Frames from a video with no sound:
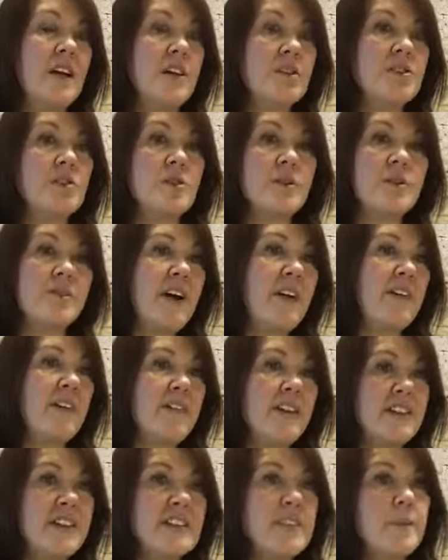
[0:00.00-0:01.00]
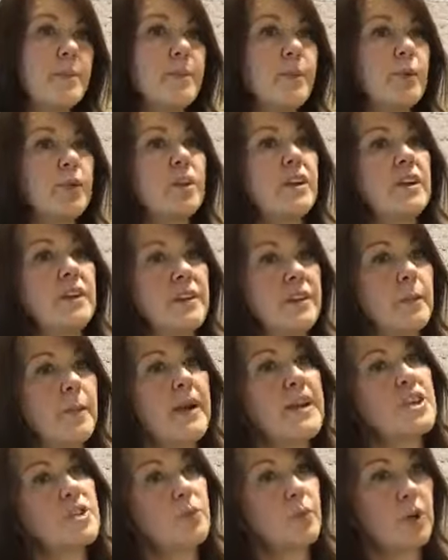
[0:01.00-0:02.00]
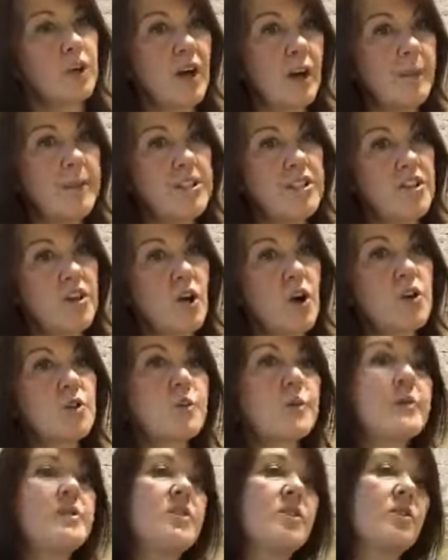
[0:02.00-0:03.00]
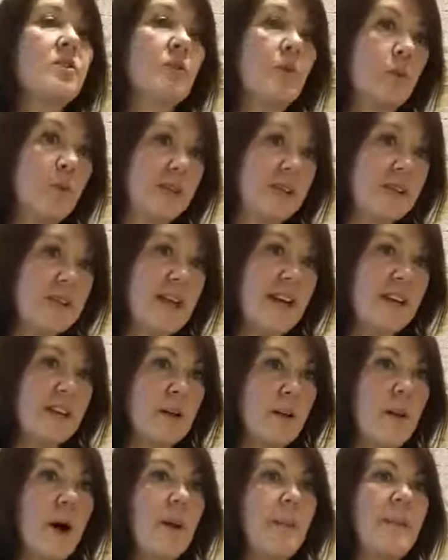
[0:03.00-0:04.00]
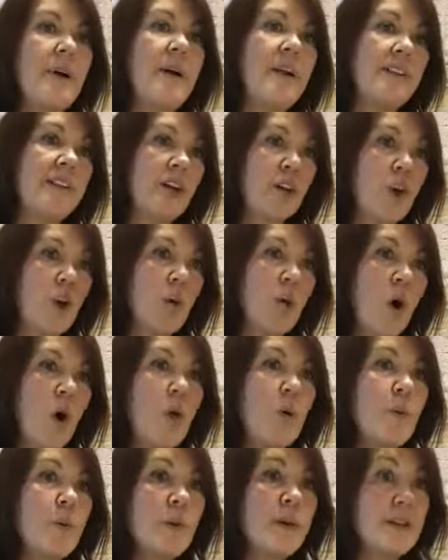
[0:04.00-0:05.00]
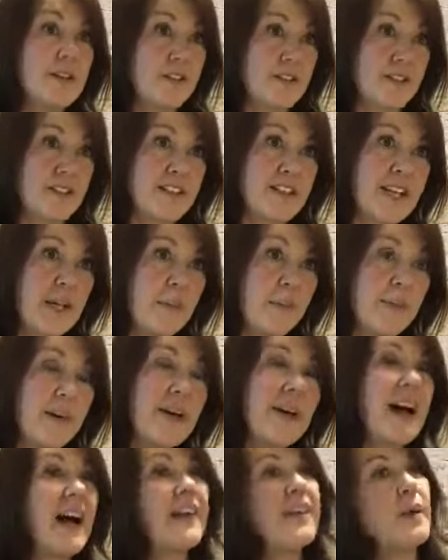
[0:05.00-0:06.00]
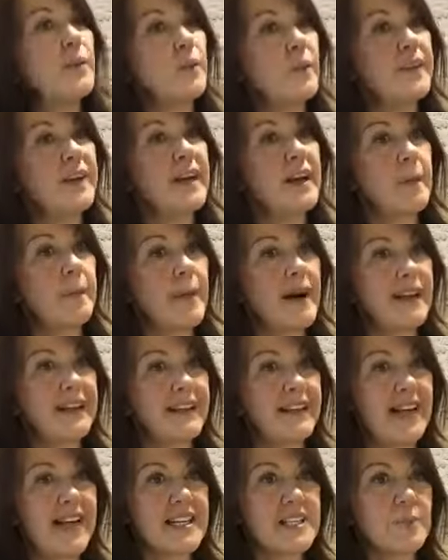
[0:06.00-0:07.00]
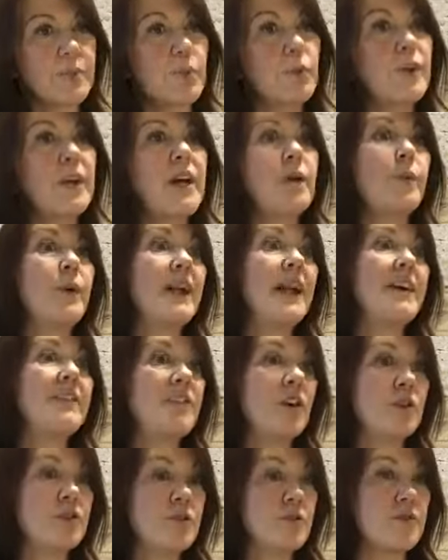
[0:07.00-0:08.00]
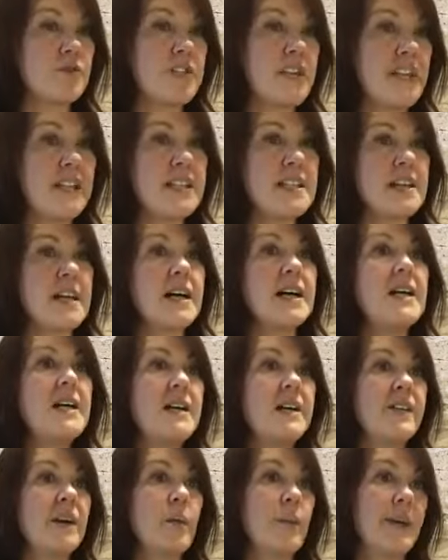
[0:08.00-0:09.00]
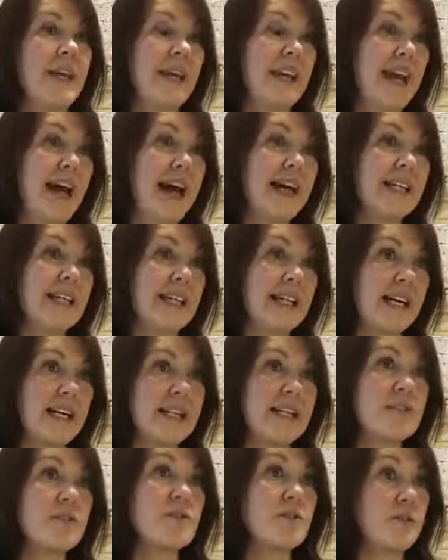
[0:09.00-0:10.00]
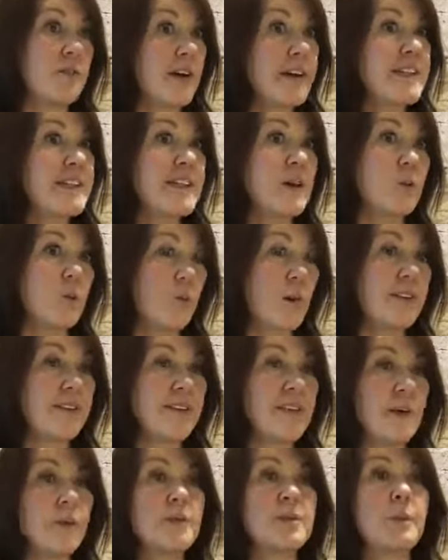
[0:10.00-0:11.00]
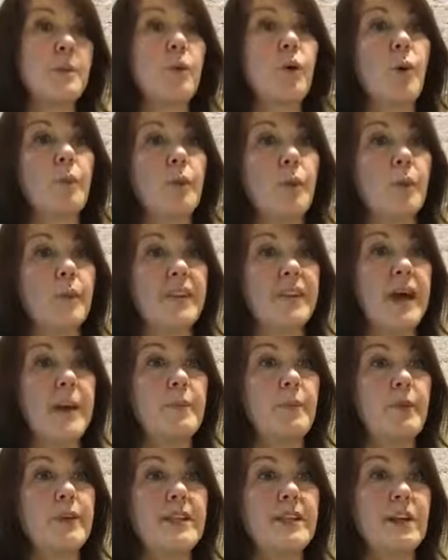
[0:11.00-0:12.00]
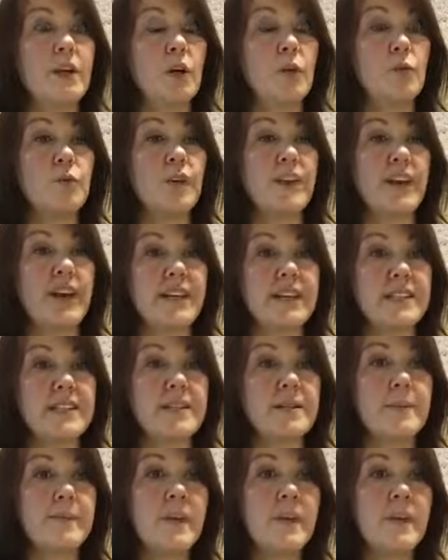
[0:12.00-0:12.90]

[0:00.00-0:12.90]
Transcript: So it's very, very simple. The patient will come into the hospital, we'll set them up, they'll go home to sleep, and then when they come back the next morning we'll have lots of data that we can analyse to find out whether there was a problem with their breathing overnight.